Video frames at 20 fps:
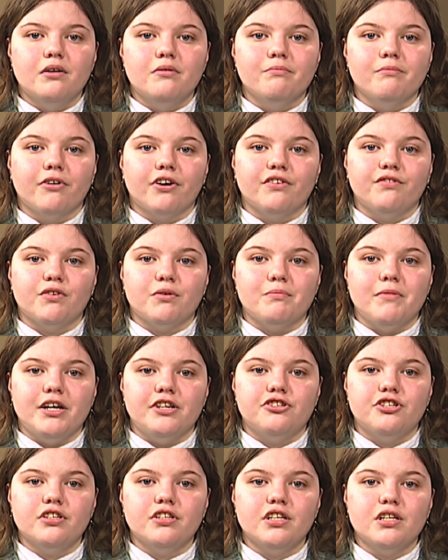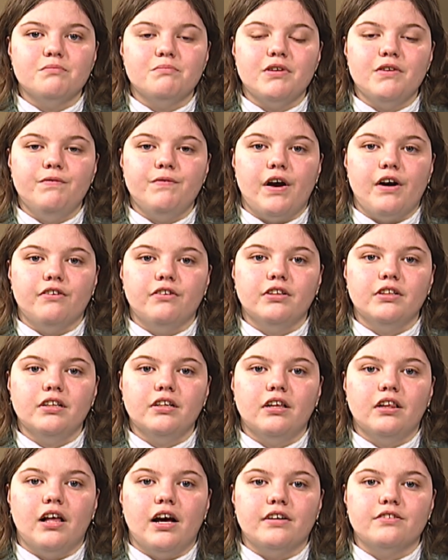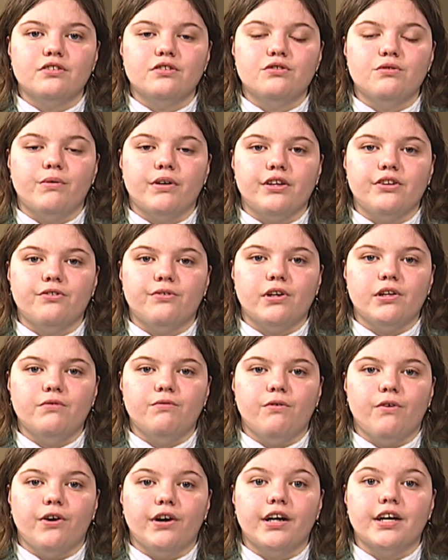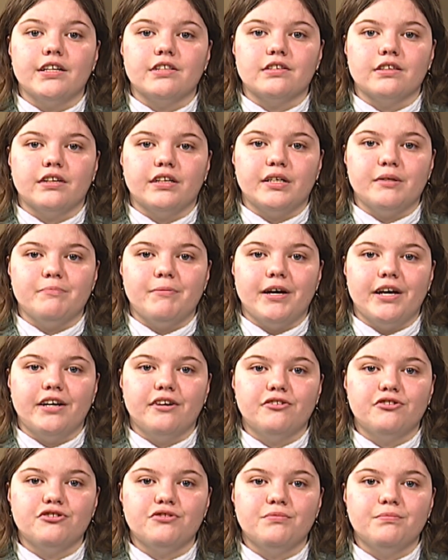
More information can be found on the Class of 2024 It's Learning page.